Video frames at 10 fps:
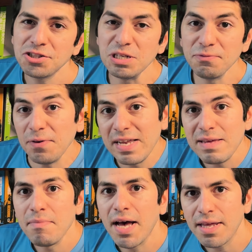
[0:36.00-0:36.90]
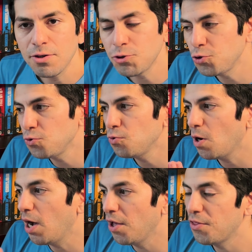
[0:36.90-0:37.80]
if any, mind to
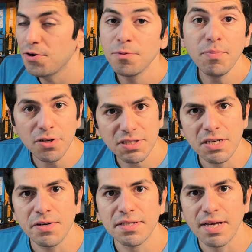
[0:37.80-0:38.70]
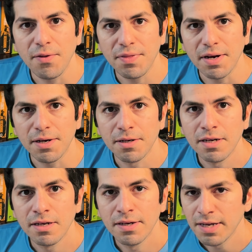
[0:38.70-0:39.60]
other book series out there.
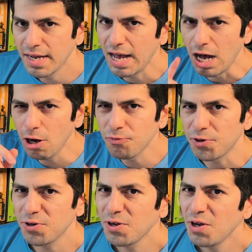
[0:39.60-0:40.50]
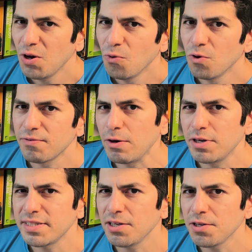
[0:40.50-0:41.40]
However, what if I were to tell